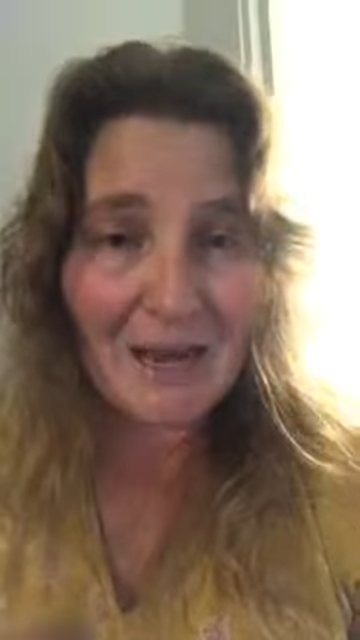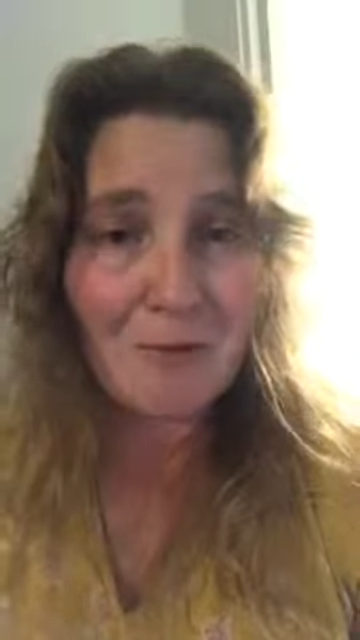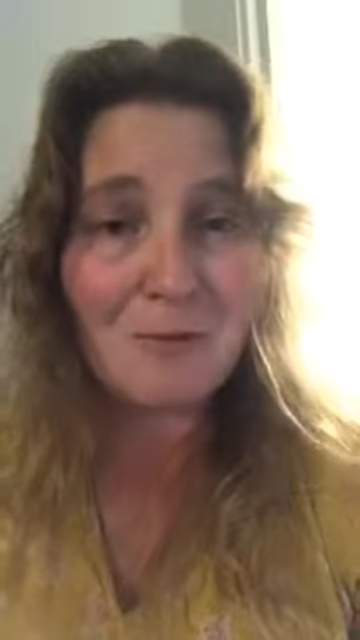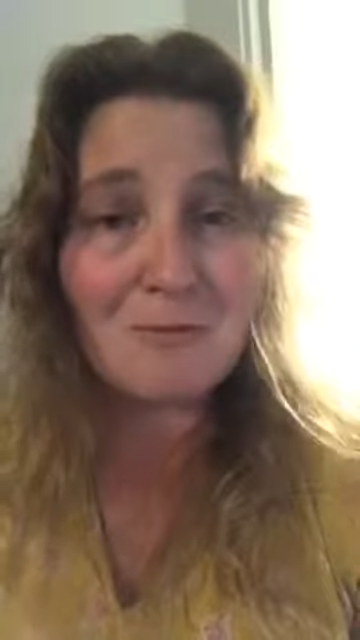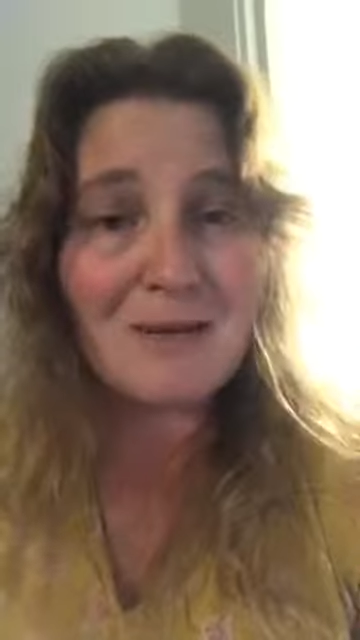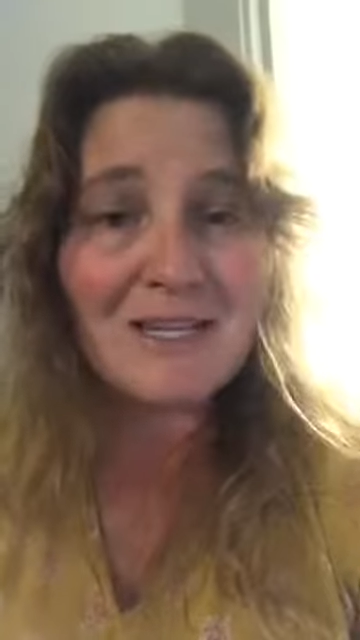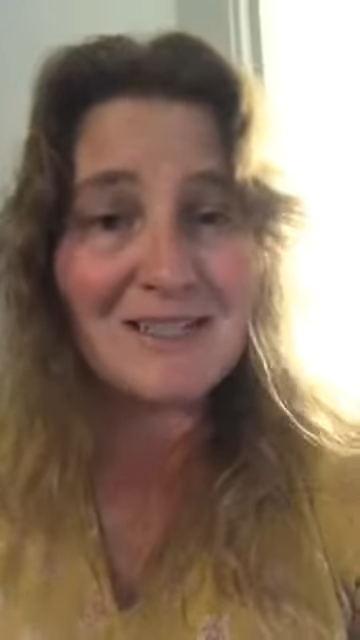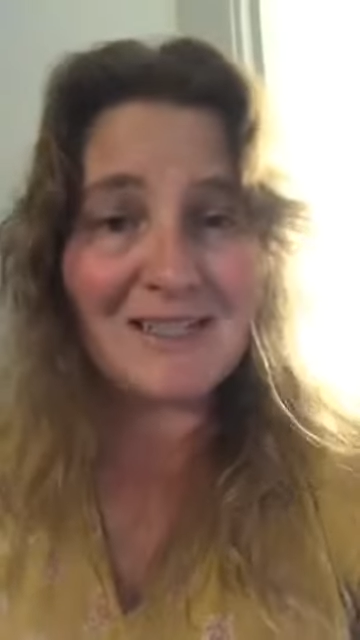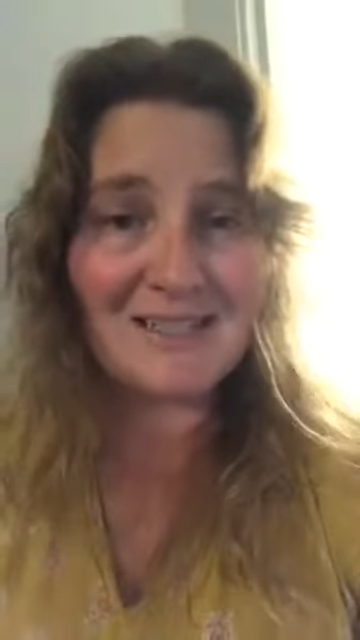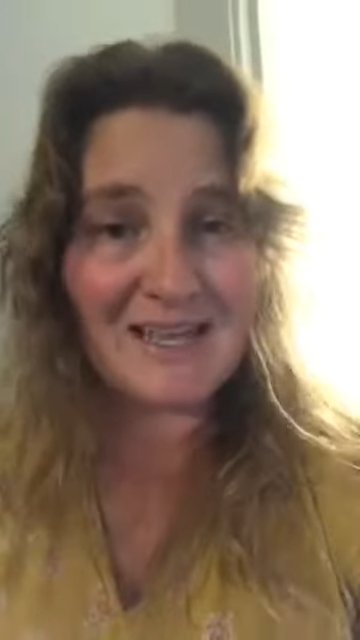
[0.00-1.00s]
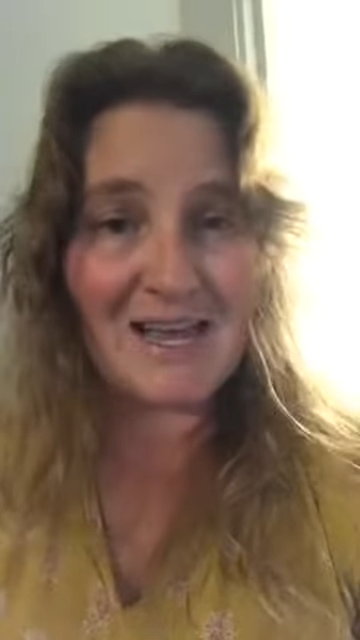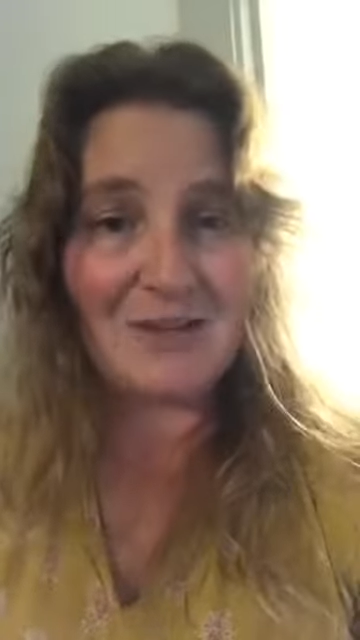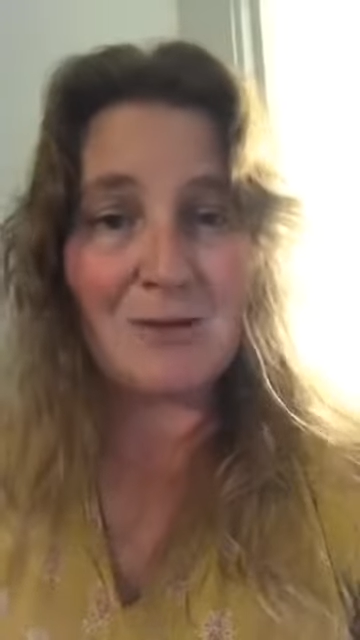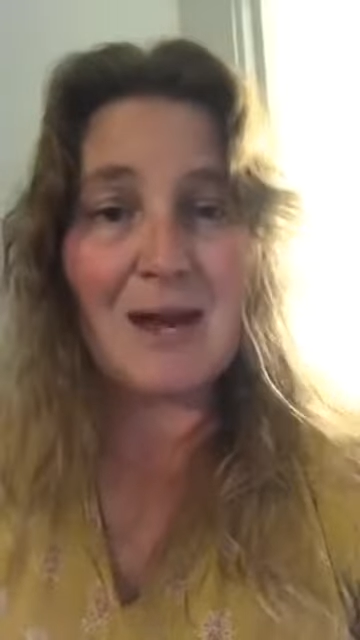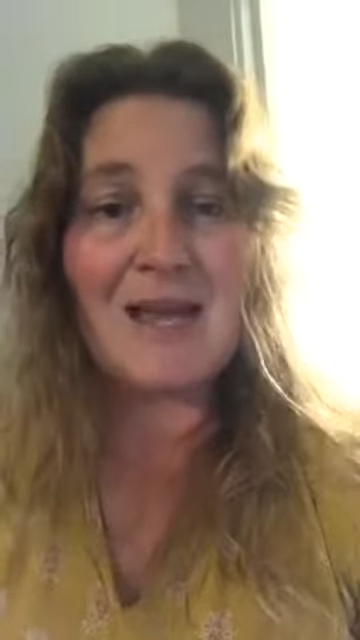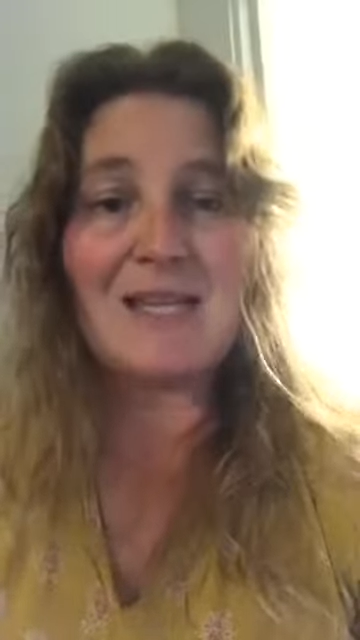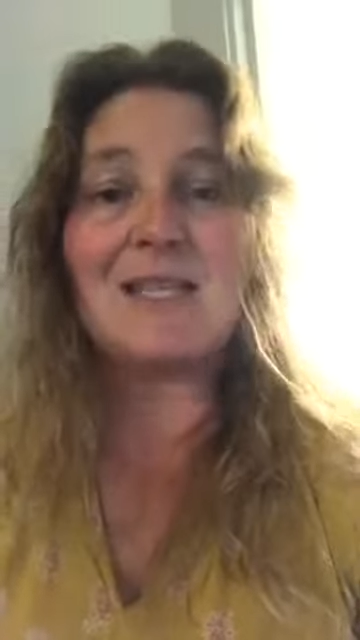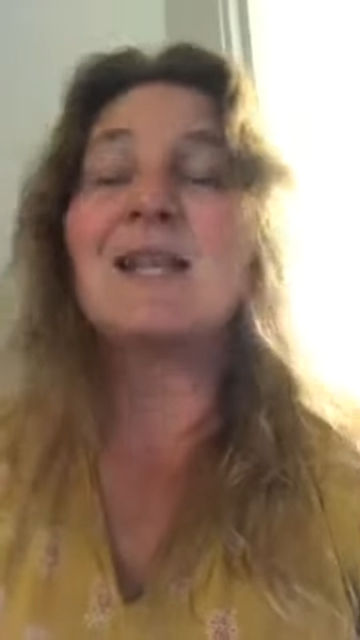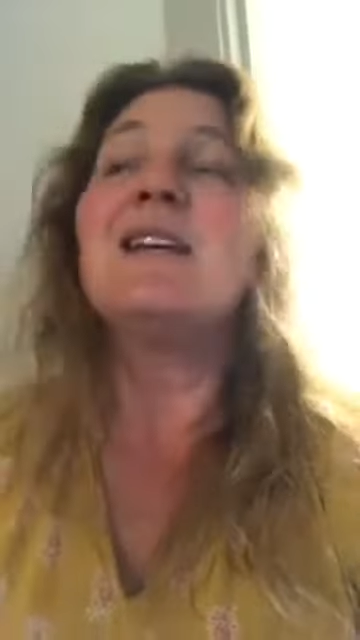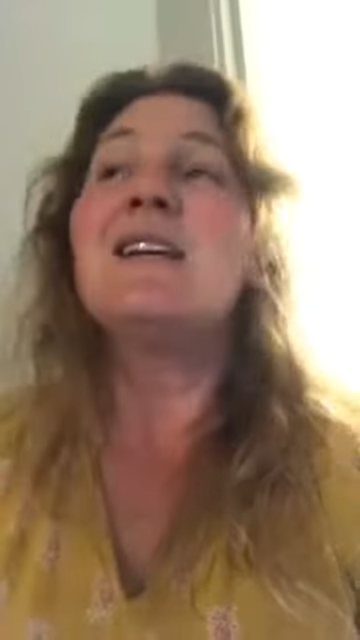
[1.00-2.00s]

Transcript: How crazy is that, you guys?